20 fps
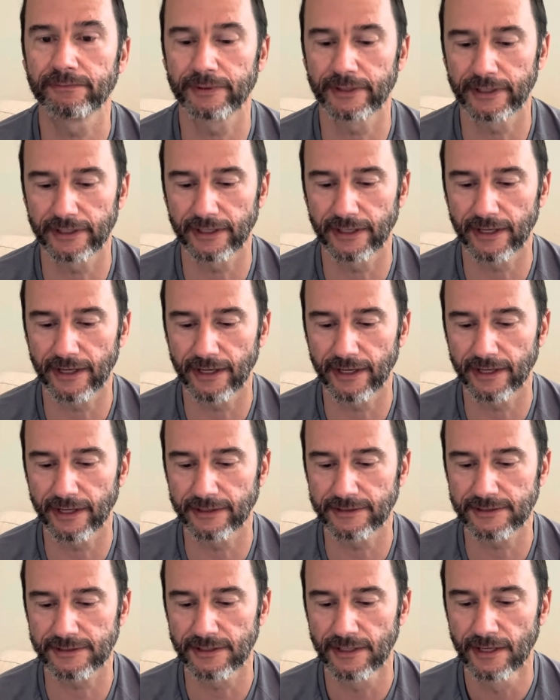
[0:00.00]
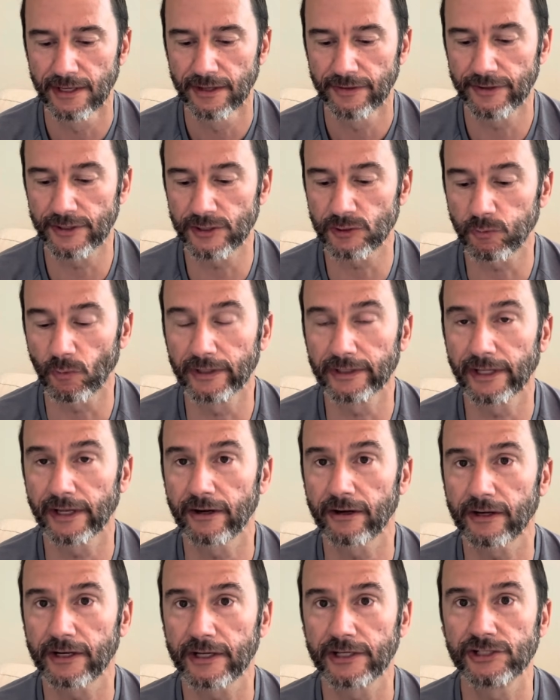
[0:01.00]
but it's this one
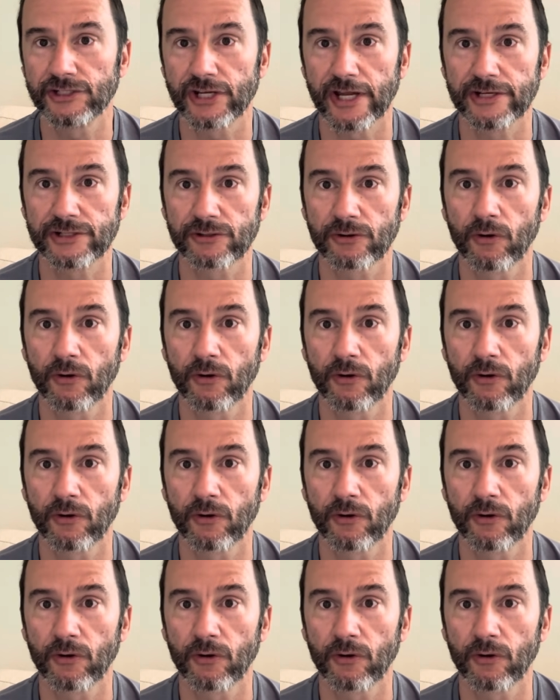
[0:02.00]
letter can change